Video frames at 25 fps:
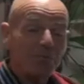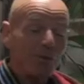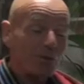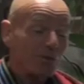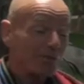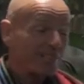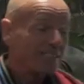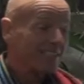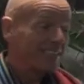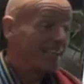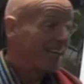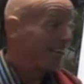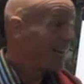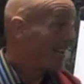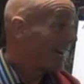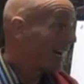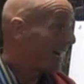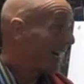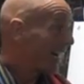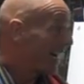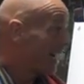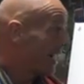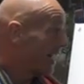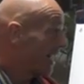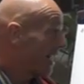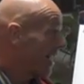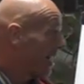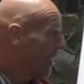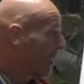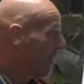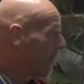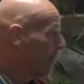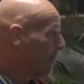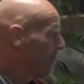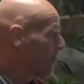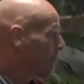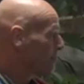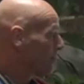the books.
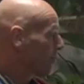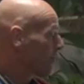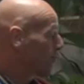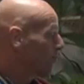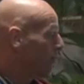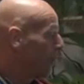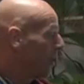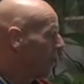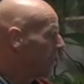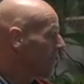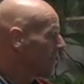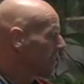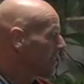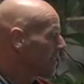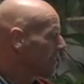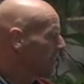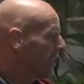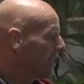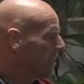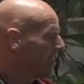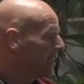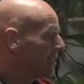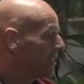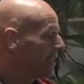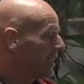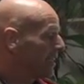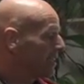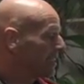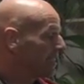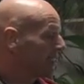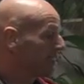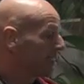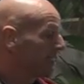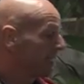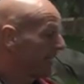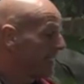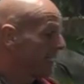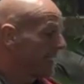Forever done and
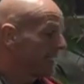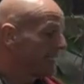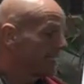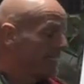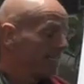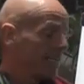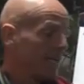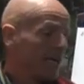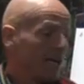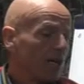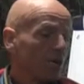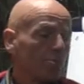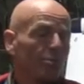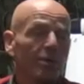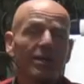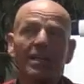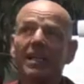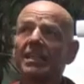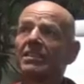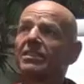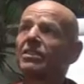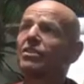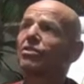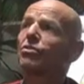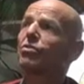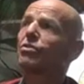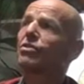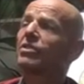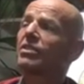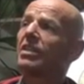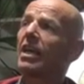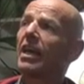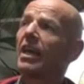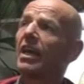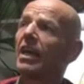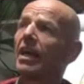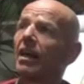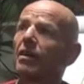dusted, guys. What else is to
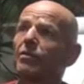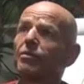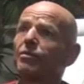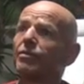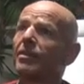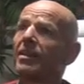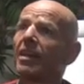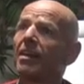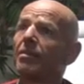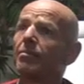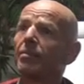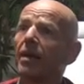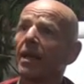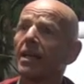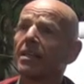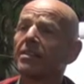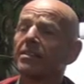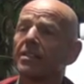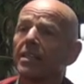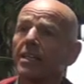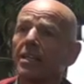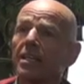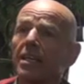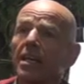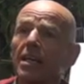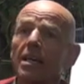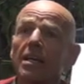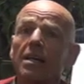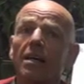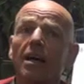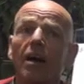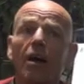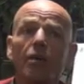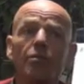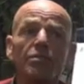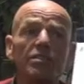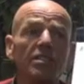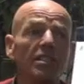say? I feel amazing.
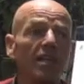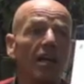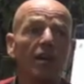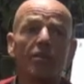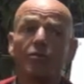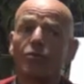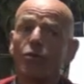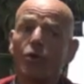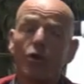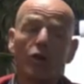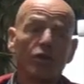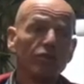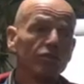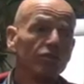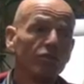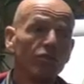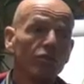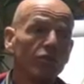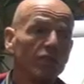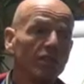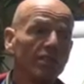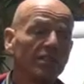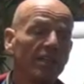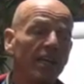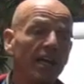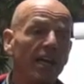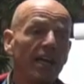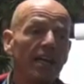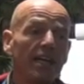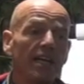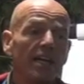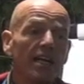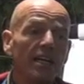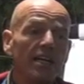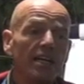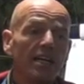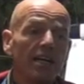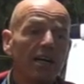Obviously, I've worked the whole
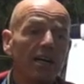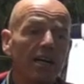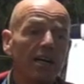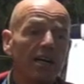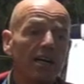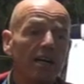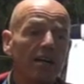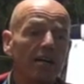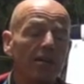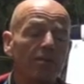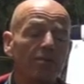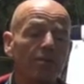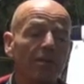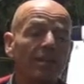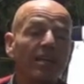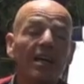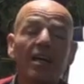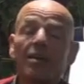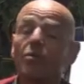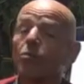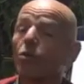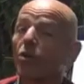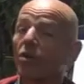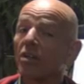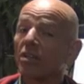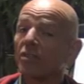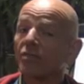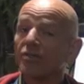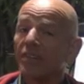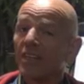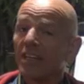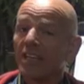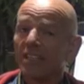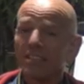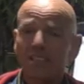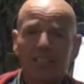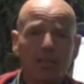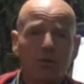day. When I water
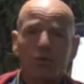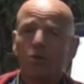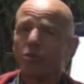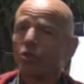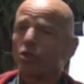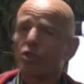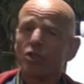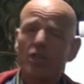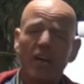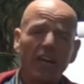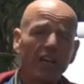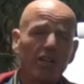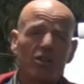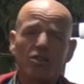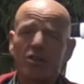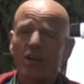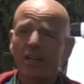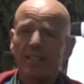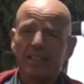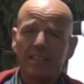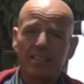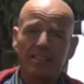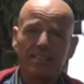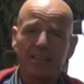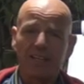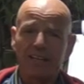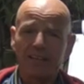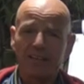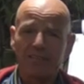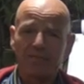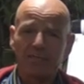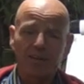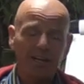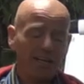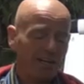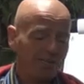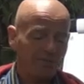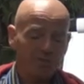fast, I don't change anything.
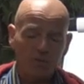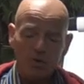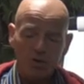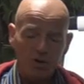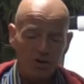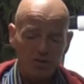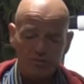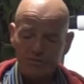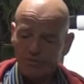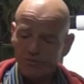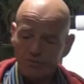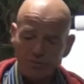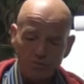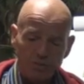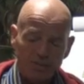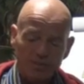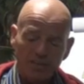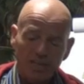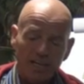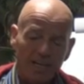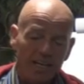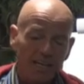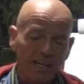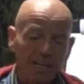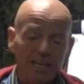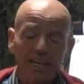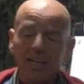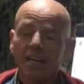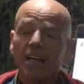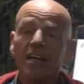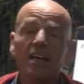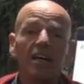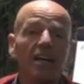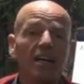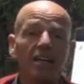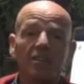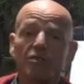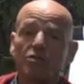I work full day.
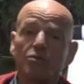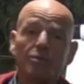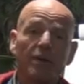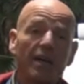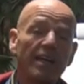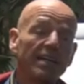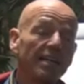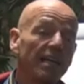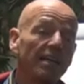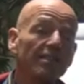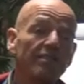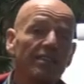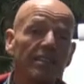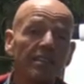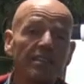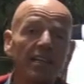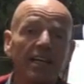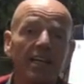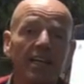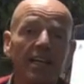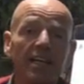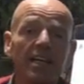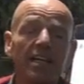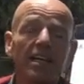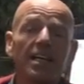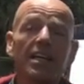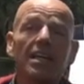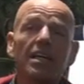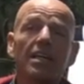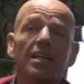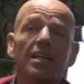I train every day.